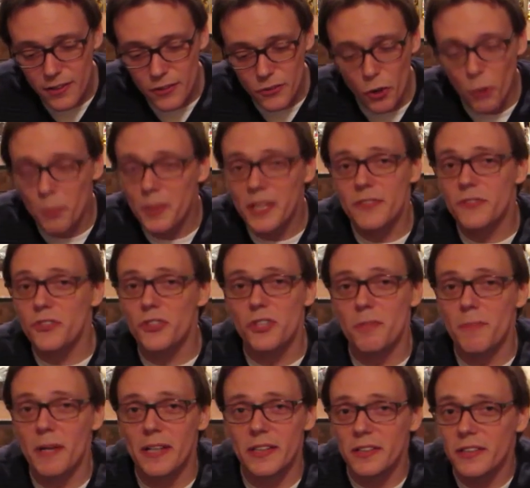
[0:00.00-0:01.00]
Nobody gives a shit
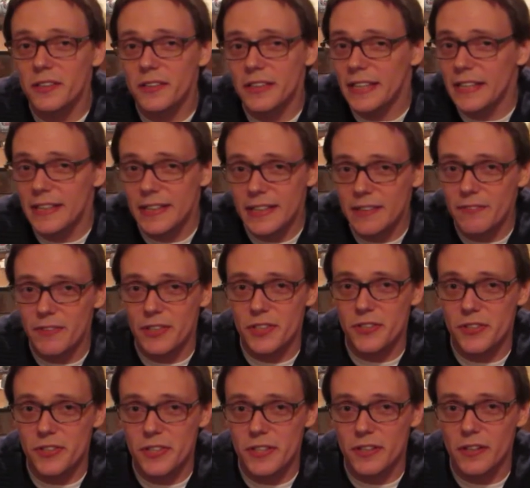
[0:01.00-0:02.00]
about your little D&D
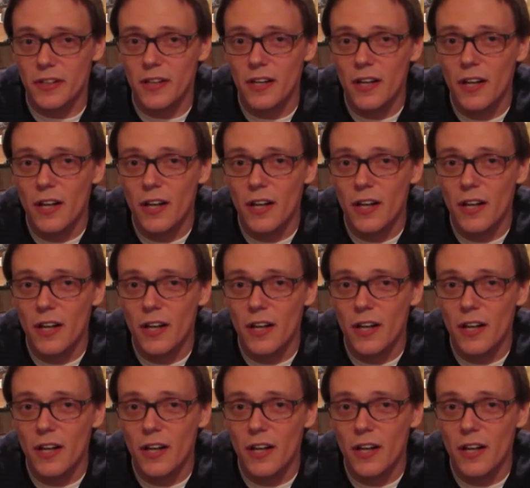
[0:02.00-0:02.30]
adventures either.